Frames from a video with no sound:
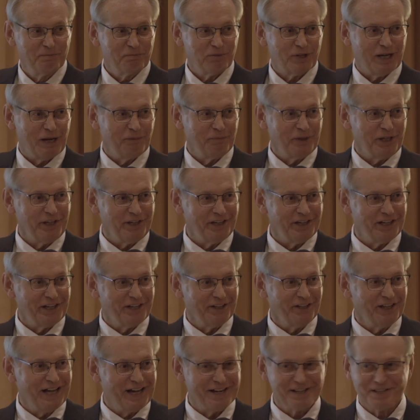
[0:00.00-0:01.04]
probably hit on
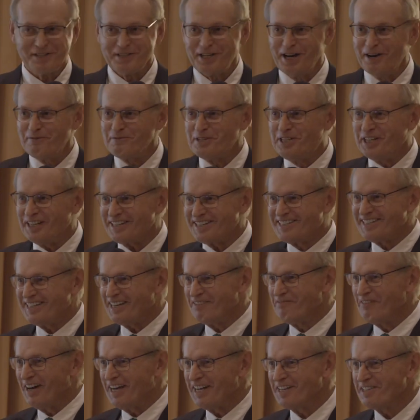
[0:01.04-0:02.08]
a lot of subjects
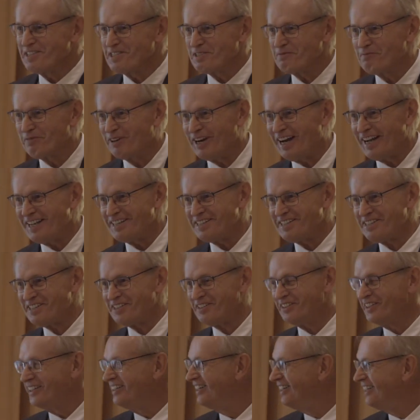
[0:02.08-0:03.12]
that might have surprised
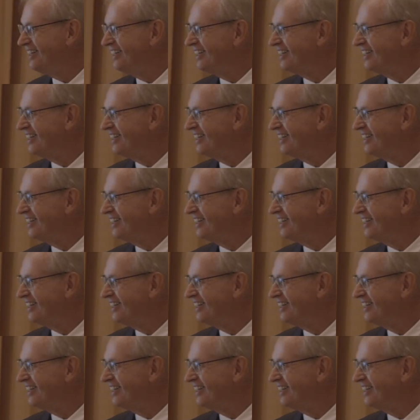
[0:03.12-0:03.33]
you.